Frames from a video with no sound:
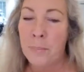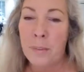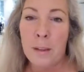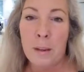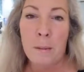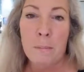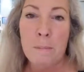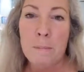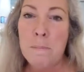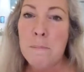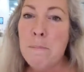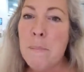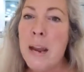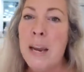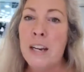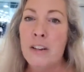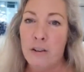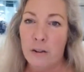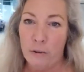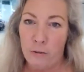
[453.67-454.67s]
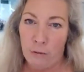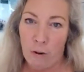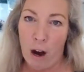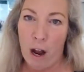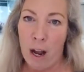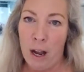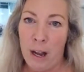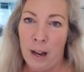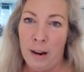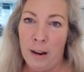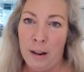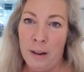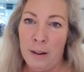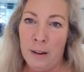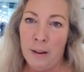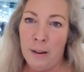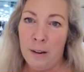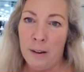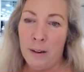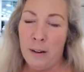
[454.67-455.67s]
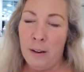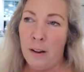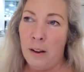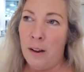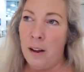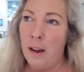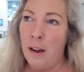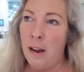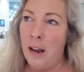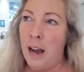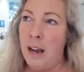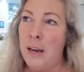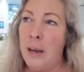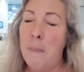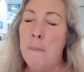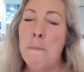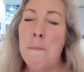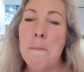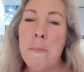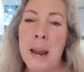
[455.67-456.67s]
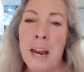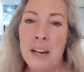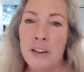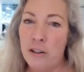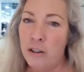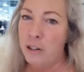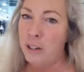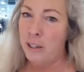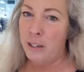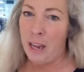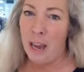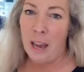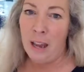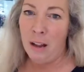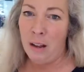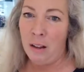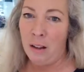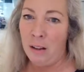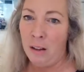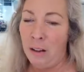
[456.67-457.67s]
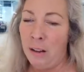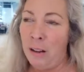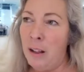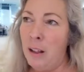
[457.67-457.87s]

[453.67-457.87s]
major fraud on a major scale